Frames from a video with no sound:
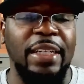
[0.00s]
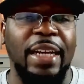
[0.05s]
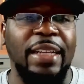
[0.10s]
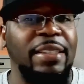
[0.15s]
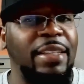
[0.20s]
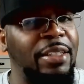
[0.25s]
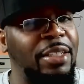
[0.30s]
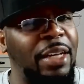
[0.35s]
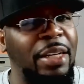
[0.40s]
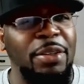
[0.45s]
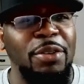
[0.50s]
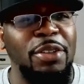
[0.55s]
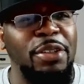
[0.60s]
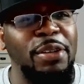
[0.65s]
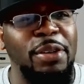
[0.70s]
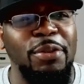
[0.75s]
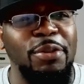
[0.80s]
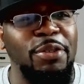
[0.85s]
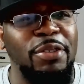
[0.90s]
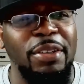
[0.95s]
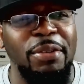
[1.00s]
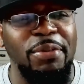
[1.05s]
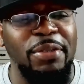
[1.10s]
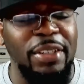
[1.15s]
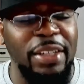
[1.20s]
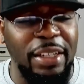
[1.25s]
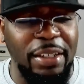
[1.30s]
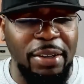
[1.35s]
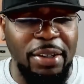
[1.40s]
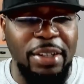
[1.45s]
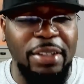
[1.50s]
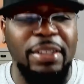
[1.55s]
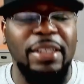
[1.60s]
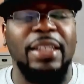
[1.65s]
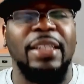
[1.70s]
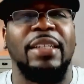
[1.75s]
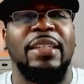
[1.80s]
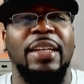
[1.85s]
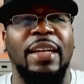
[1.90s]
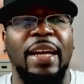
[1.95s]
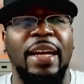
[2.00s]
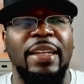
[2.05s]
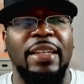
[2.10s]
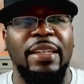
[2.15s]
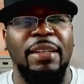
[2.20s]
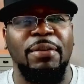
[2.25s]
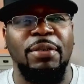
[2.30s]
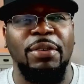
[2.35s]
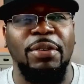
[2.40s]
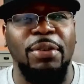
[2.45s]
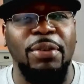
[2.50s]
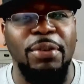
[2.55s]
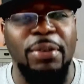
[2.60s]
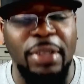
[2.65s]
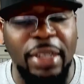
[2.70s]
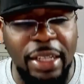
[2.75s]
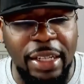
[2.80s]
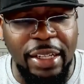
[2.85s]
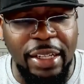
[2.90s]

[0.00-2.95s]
I said, I knew she gonna do something slick. Her looked at the goddamn dude